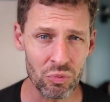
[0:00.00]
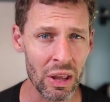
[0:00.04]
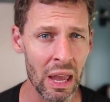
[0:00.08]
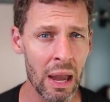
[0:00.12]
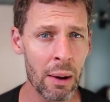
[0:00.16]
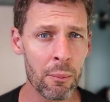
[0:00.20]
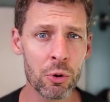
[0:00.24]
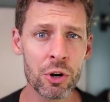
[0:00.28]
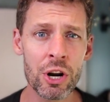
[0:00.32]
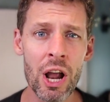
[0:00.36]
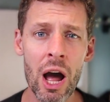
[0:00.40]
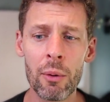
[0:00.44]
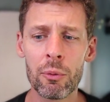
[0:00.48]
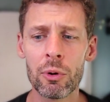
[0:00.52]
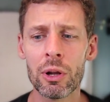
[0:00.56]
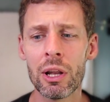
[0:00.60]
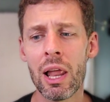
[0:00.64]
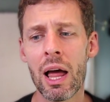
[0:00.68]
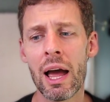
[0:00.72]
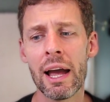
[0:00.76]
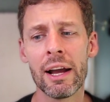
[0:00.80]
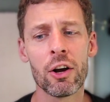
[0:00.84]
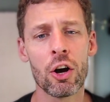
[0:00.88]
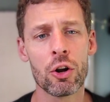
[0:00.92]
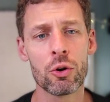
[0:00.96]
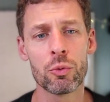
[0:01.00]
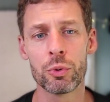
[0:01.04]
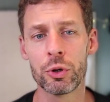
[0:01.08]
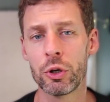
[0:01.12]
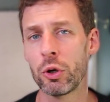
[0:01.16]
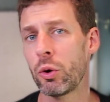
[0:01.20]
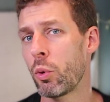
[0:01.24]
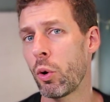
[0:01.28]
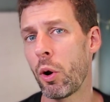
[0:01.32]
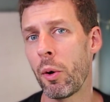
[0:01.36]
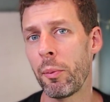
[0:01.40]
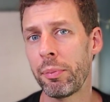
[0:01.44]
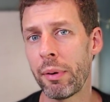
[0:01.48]
And we're not relying on
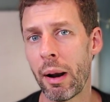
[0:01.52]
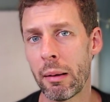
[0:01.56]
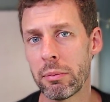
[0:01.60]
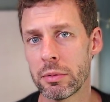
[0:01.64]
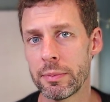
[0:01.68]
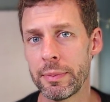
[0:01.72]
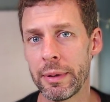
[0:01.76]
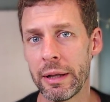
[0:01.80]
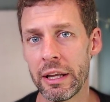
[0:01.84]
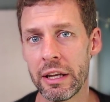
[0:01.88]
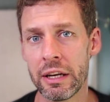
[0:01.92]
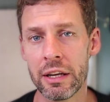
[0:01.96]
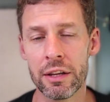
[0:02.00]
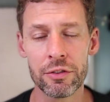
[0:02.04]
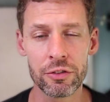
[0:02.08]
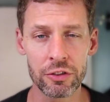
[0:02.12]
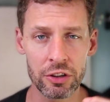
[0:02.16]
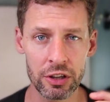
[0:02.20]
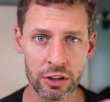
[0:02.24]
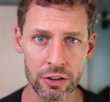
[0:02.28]
real world probabilities.